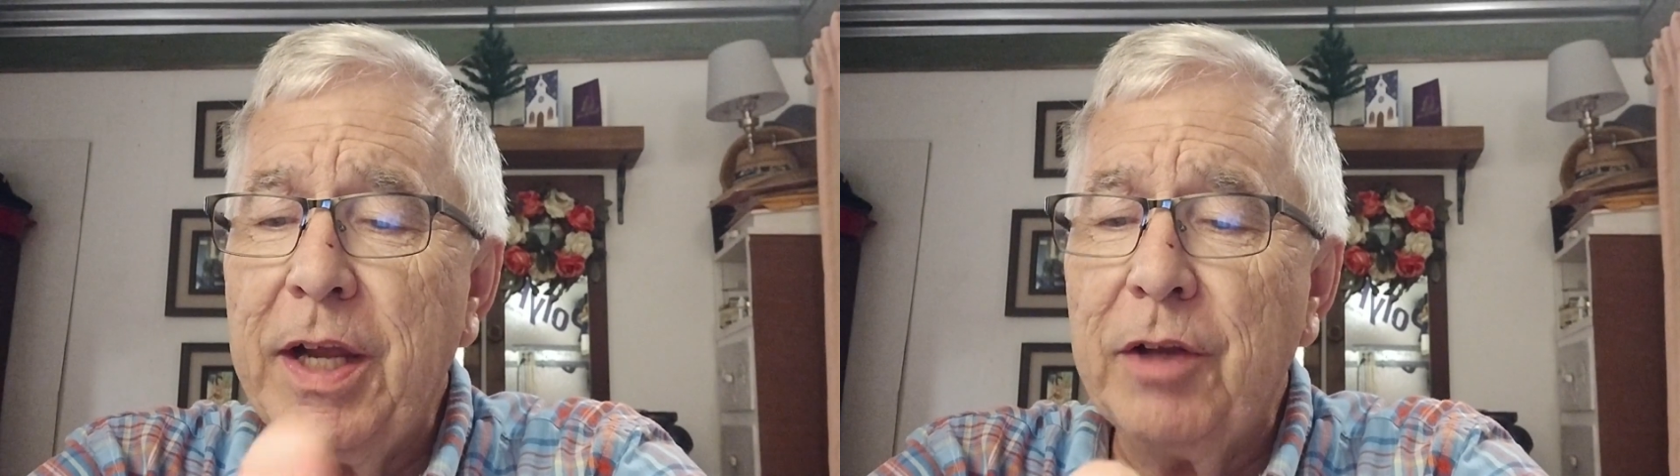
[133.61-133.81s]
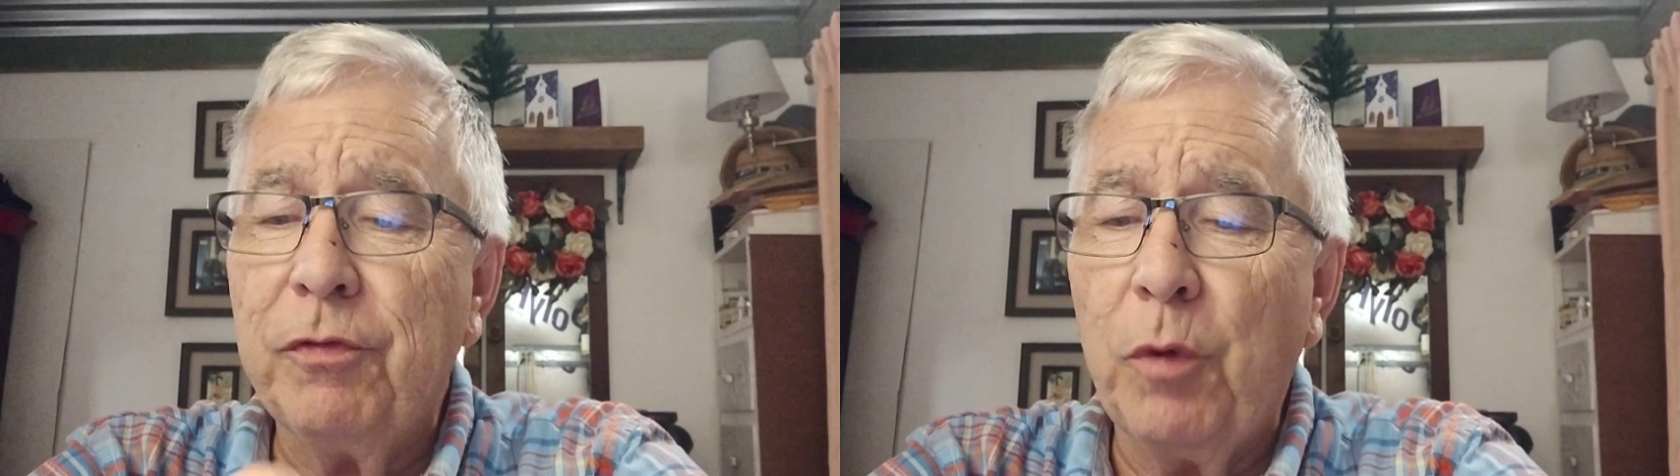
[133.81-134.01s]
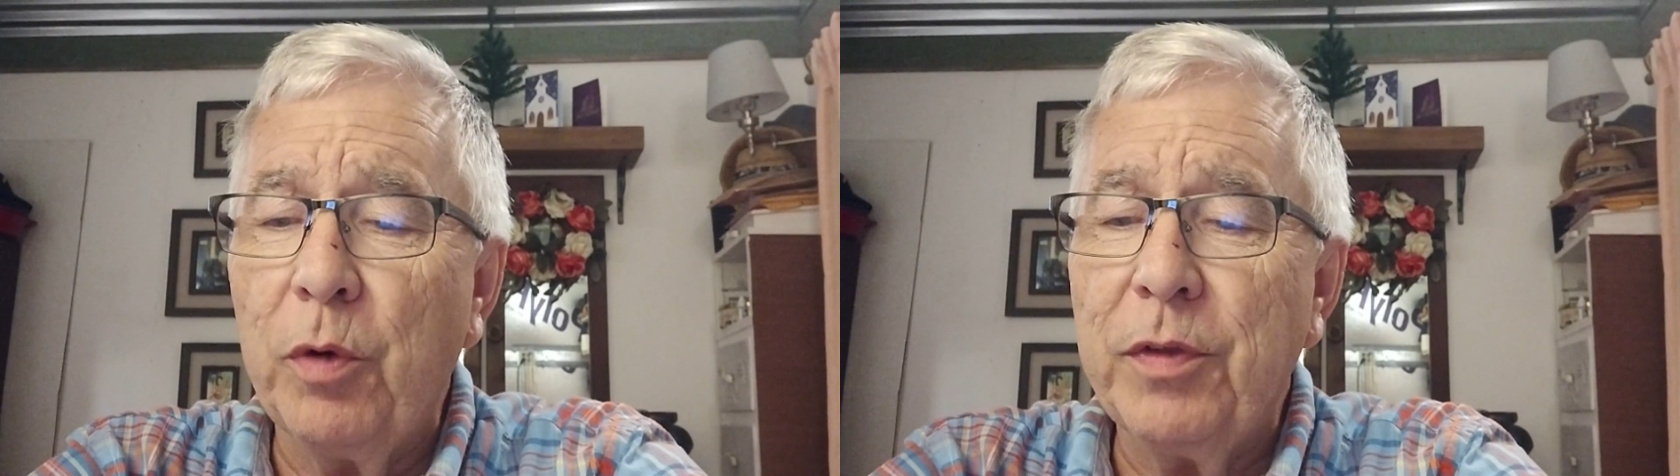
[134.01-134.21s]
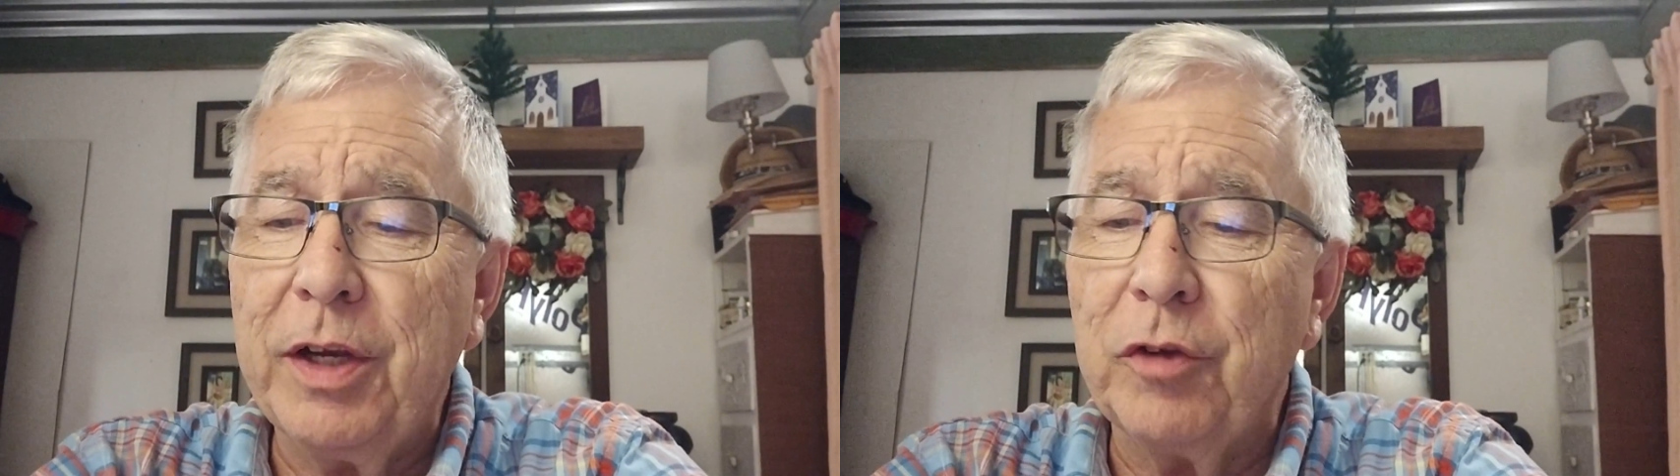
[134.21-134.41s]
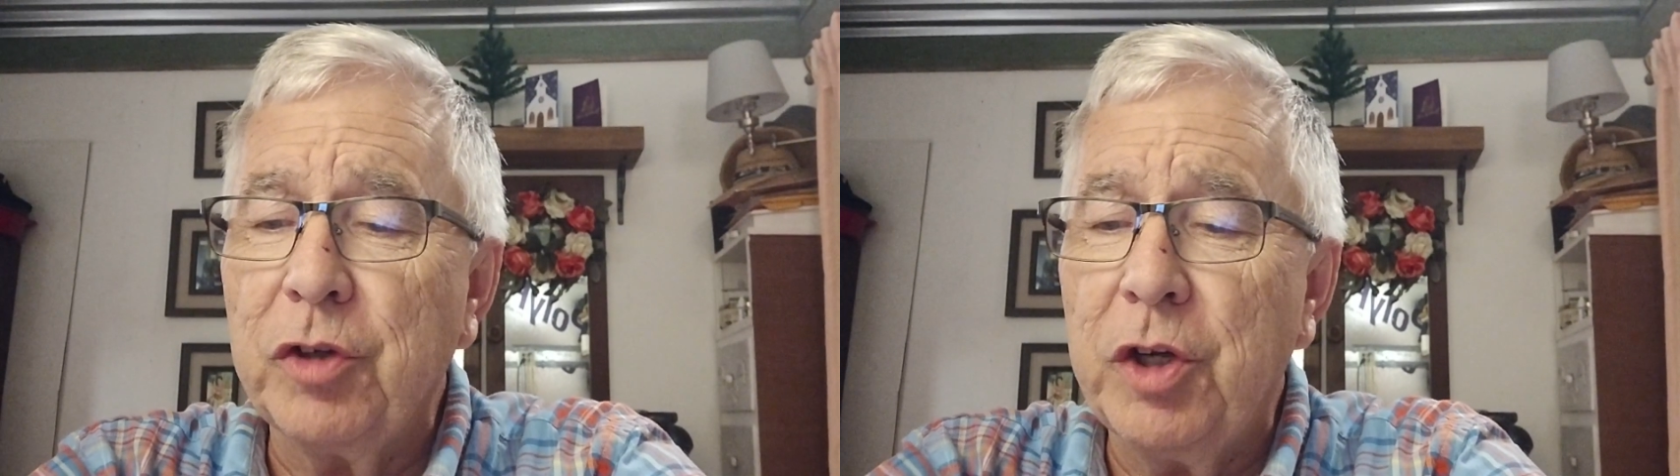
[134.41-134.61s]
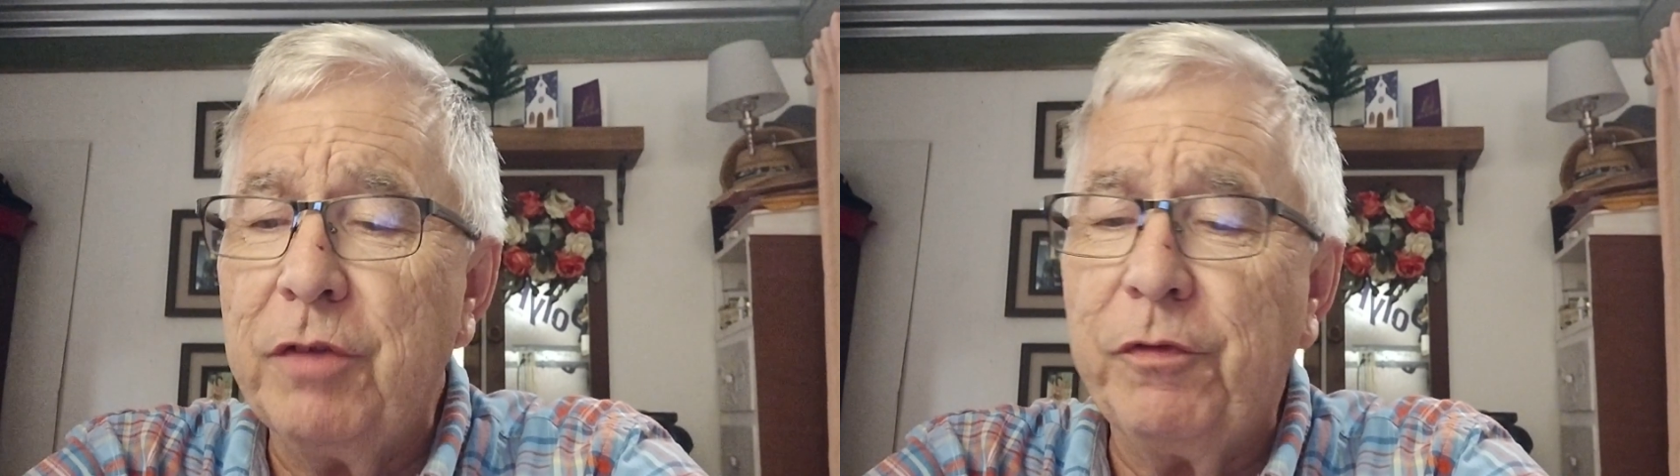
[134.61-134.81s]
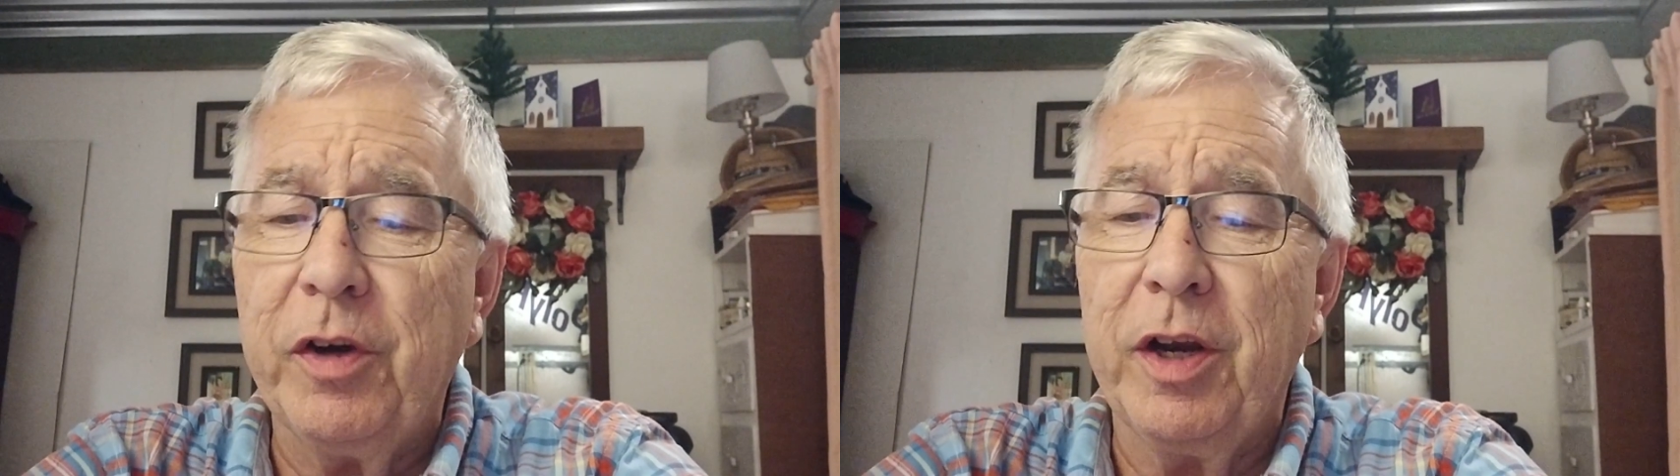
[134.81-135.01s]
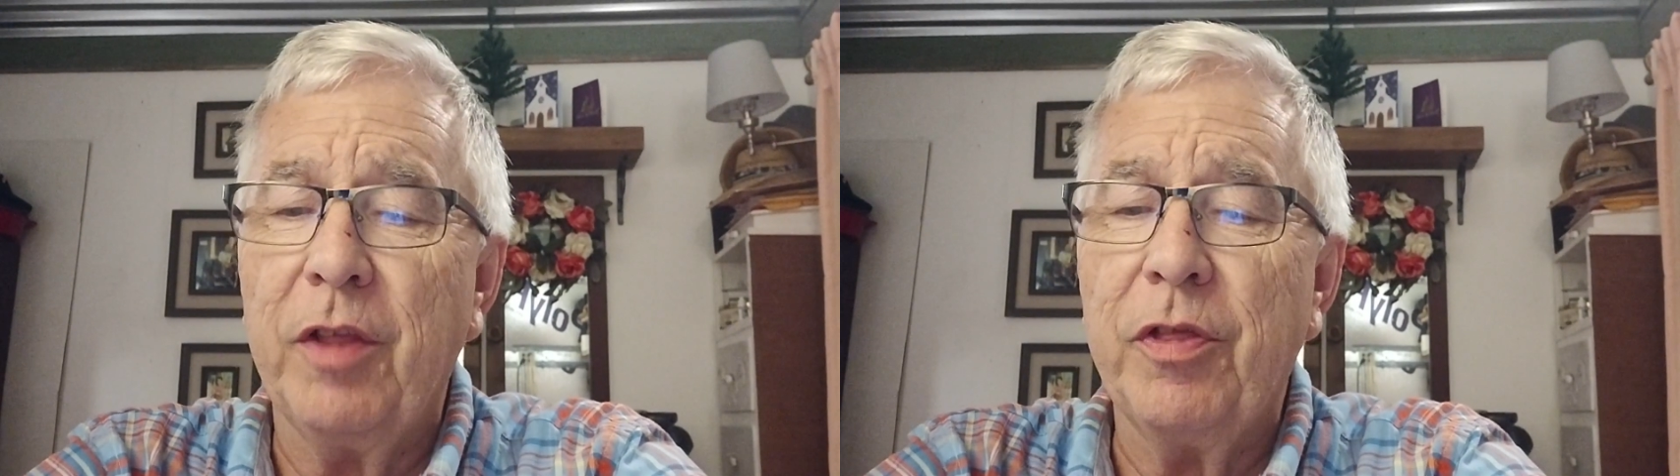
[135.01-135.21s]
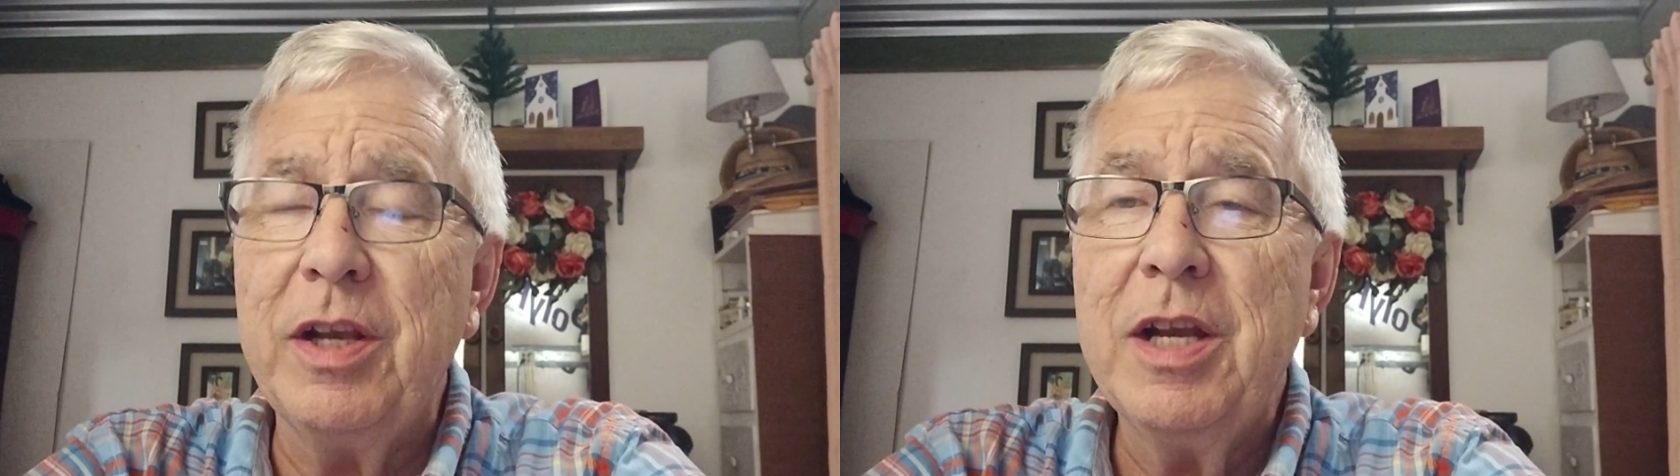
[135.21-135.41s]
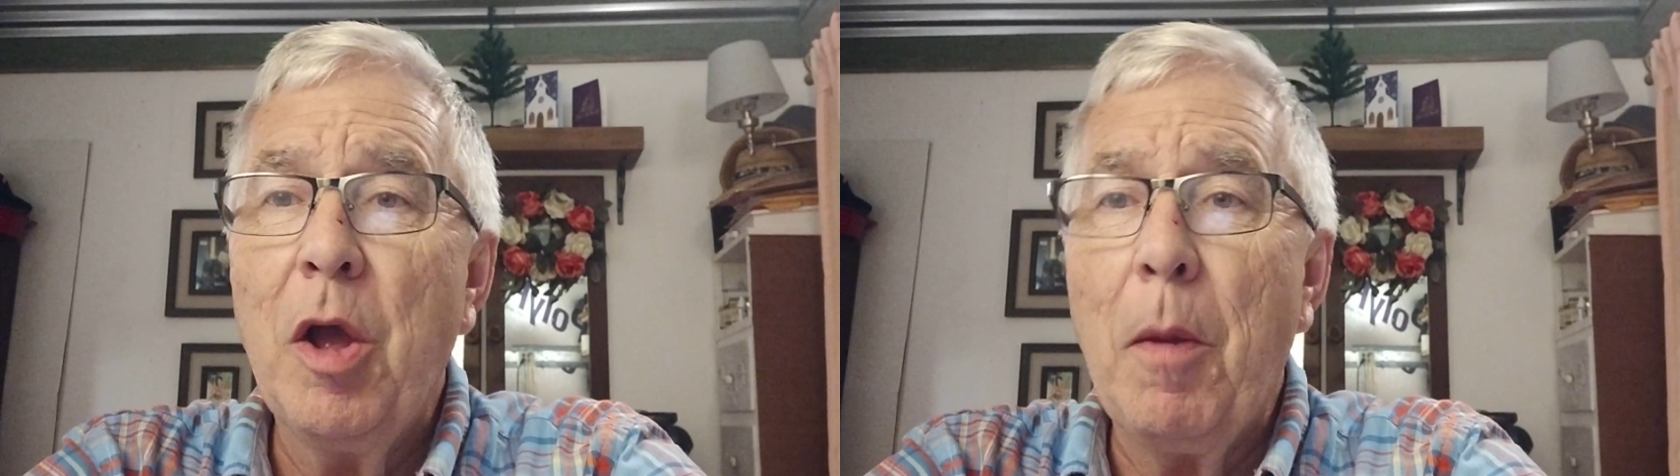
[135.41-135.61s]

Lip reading: henceforth it is good for nothing